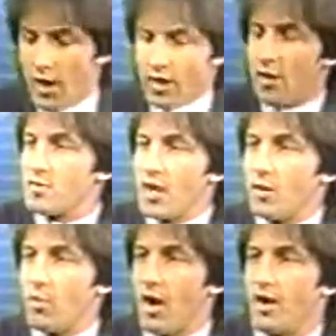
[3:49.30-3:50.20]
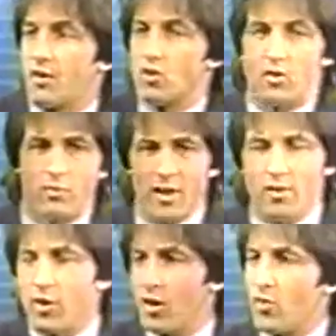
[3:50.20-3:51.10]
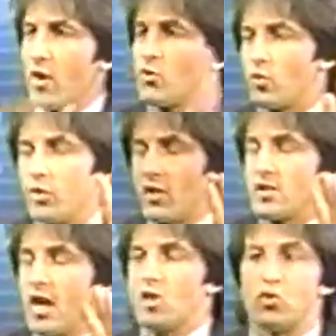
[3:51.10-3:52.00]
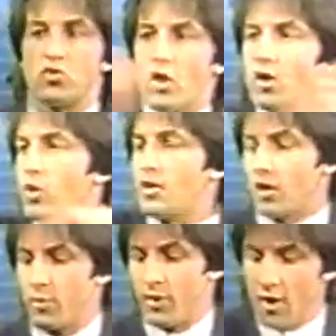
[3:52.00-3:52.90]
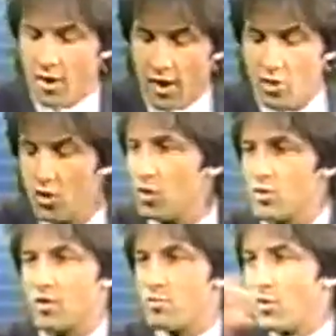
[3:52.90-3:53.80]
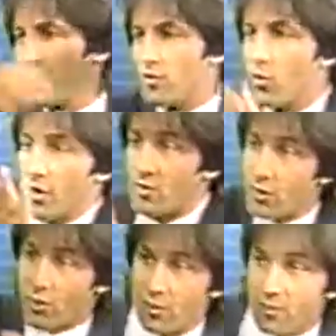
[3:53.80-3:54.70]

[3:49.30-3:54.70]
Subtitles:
it comes out of your pocket. So if the man grabs you, attacks you, right away you come in. And you can use this many different ways here.